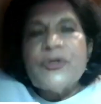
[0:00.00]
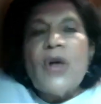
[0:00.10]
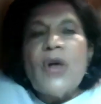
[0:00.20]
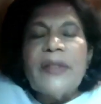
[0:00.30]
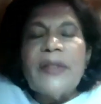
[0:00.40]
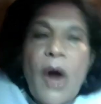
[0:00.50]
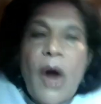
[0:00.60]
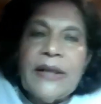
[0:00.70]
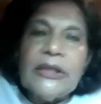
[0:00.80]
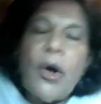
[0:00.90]
not the
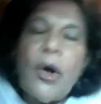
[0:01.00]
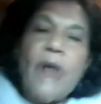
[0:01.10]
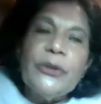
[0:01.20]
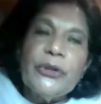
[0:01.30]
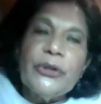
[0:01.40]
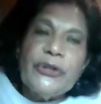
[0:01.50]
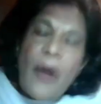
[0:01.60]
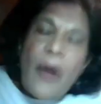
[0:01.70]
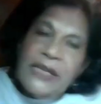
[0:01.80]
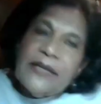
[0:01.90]
model, although the
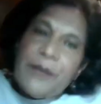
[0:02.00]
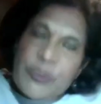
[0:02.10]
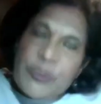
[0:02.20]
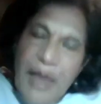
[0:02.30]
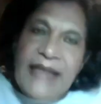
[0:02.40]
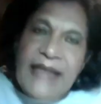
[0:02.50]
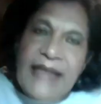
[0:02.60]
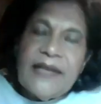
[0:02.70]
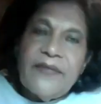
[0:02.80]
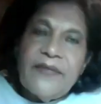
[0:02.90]
dominant
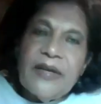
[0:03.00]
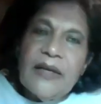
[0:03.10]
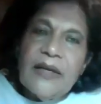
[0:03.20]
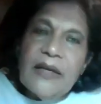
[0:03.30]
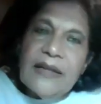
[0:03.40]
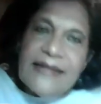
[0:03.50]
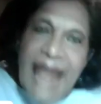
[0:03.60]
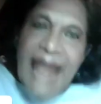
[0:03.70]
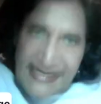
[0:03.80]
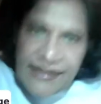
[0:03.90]
perspective,
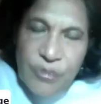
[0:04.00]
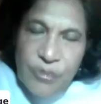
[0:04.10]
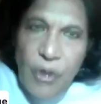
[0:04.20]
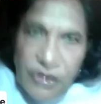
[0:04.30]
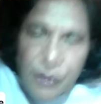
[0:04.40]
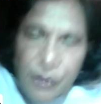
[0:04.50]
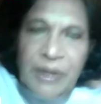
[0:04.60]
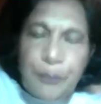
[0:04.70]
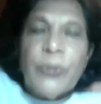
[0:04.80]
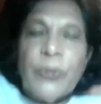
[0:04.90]
that is what is
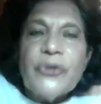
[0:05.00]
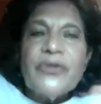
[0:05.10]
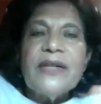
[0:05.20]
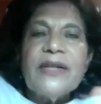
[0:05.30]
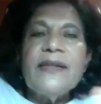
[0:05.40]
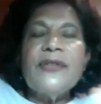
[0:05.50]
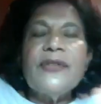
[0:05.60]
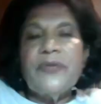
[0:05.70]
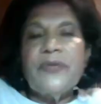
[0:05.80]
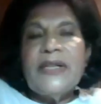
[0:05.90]
being pushed, the
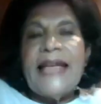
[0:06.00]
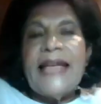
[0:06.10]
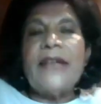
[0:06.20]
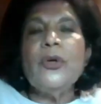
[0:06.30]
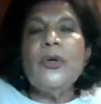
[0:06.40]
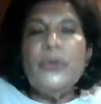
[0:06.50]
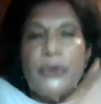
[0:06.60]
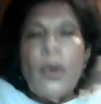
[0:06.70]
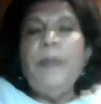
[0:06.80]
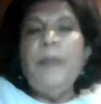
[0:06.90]
sort of the
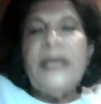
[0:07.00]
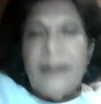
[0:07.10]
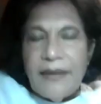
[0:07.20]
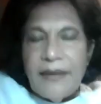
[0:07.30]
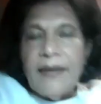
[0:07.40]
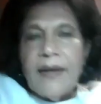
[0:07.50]
techno-utopian,